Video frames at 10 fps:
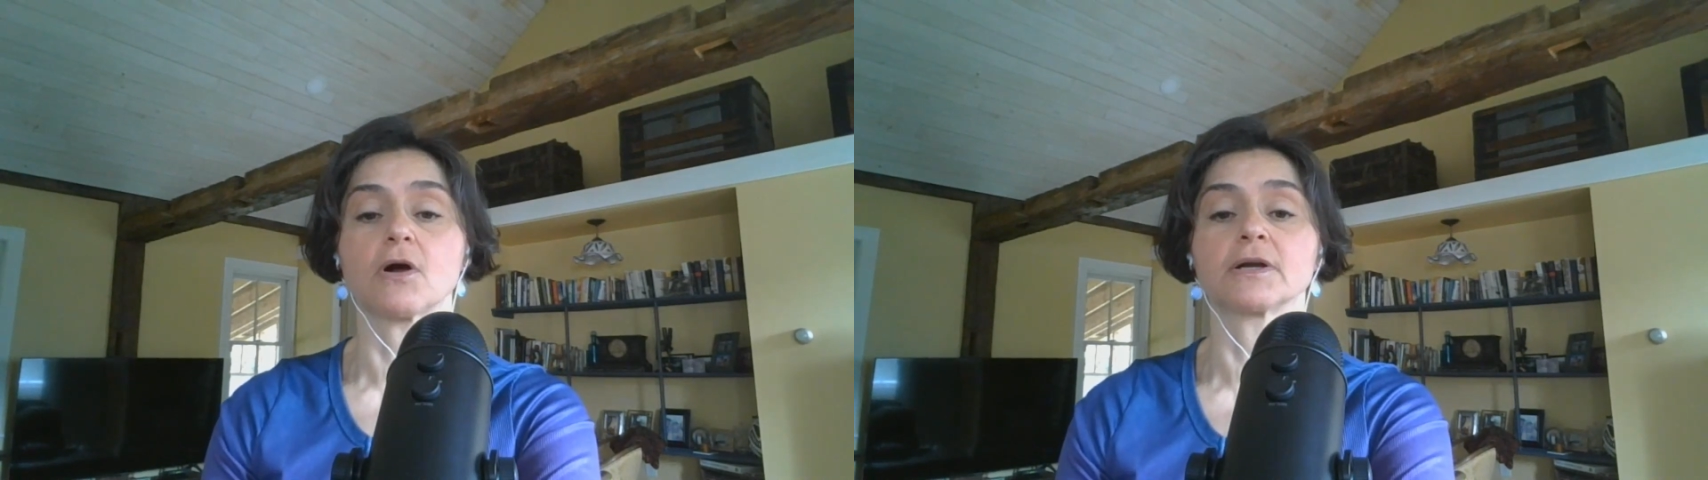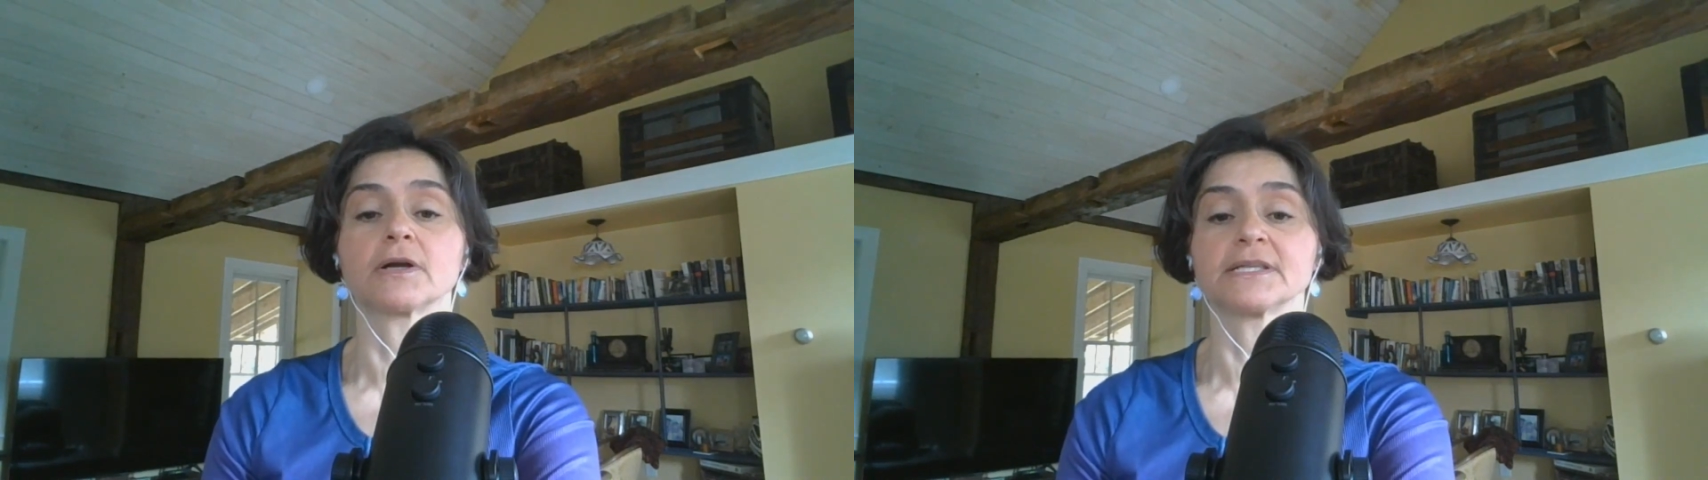
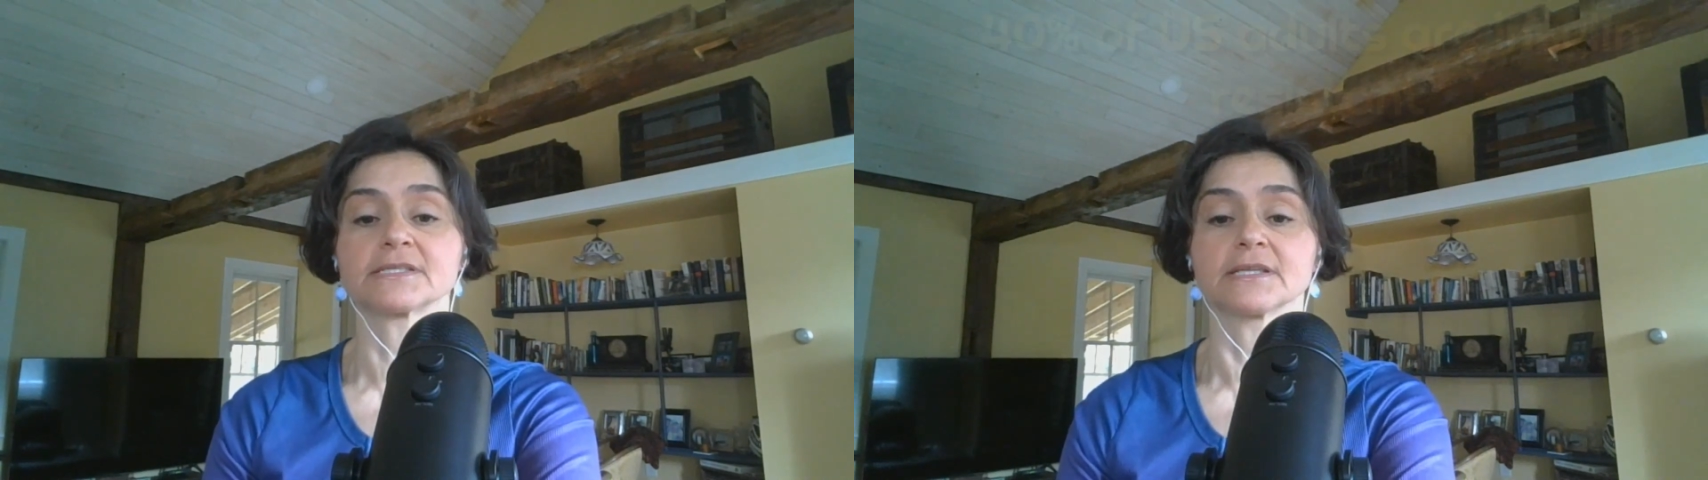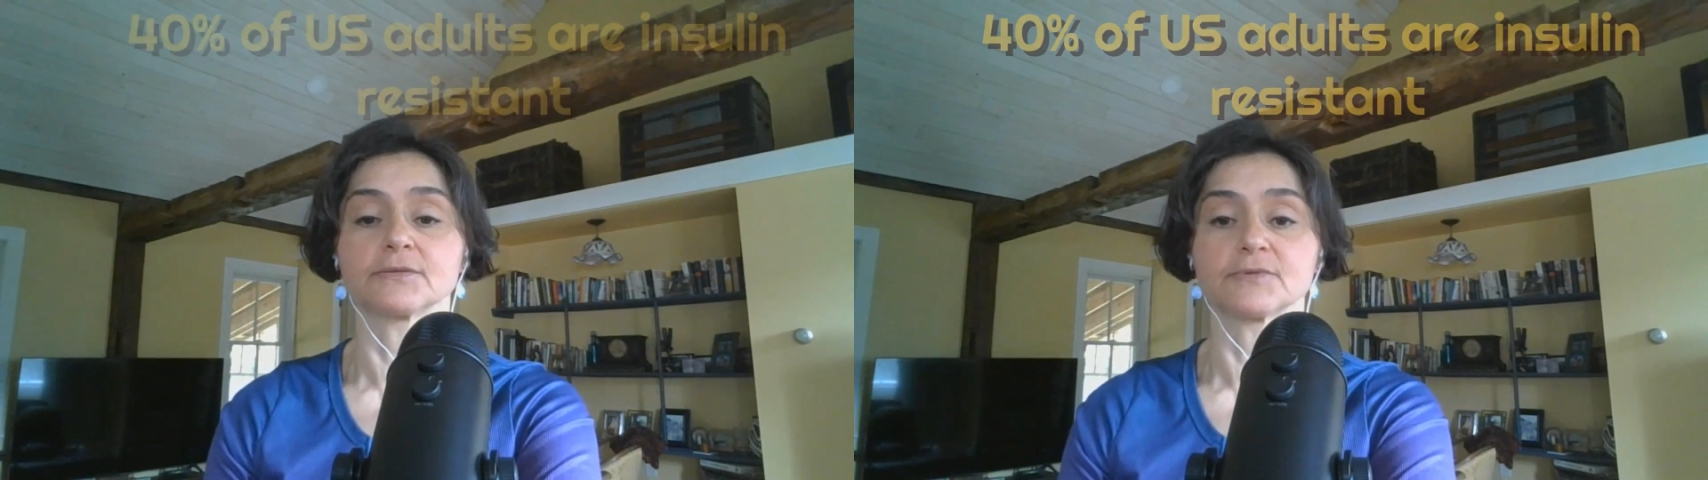are
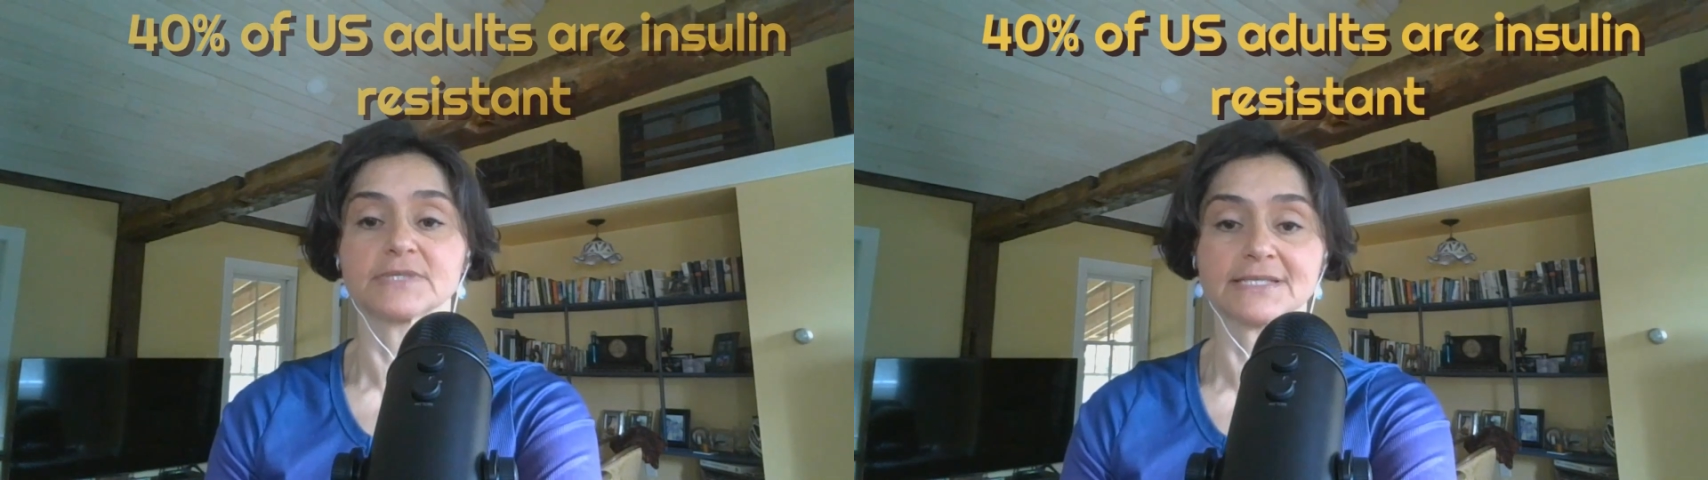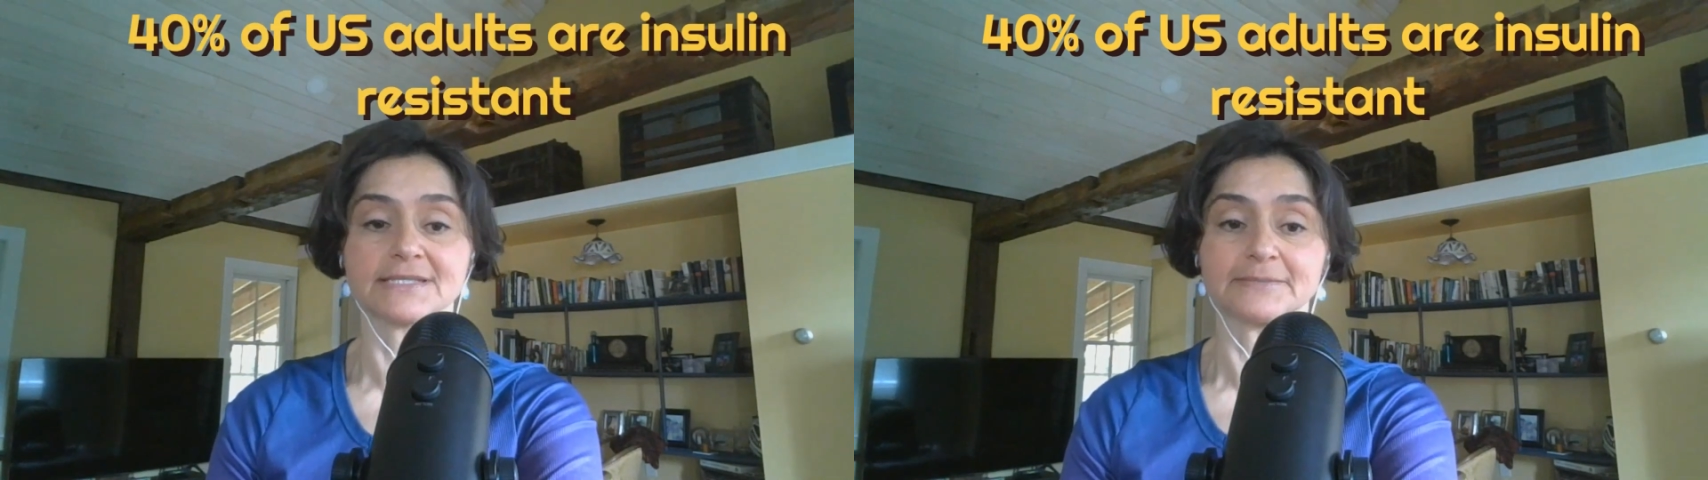insulin
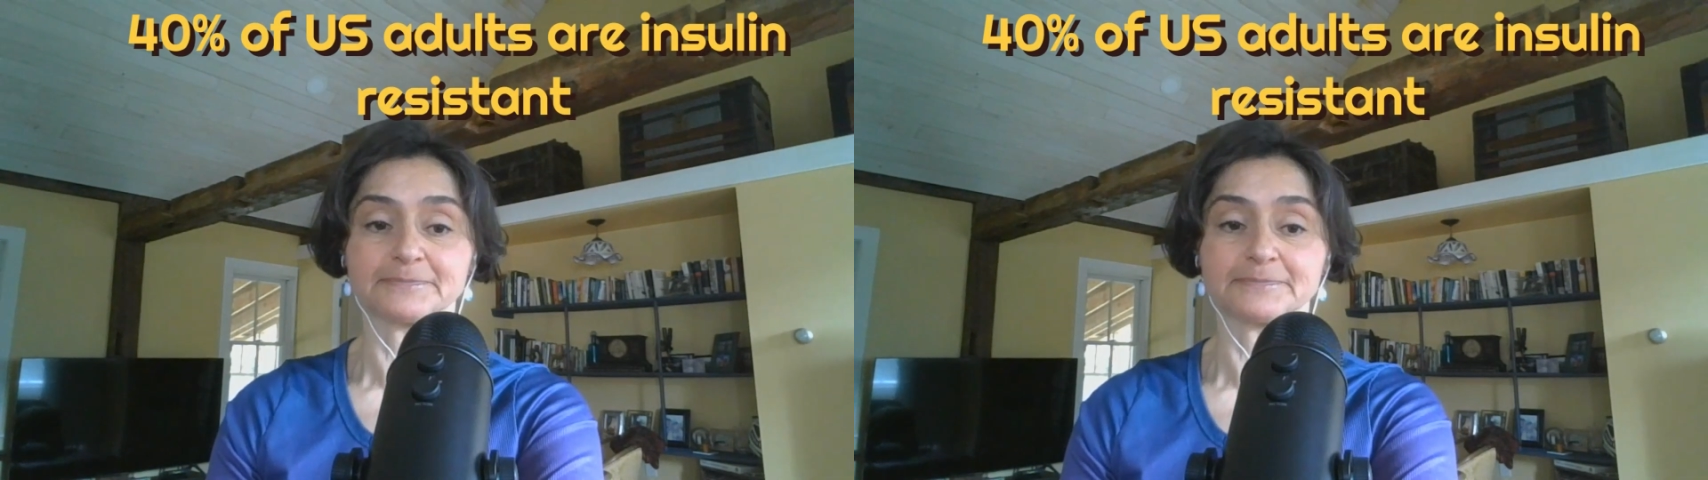resistant,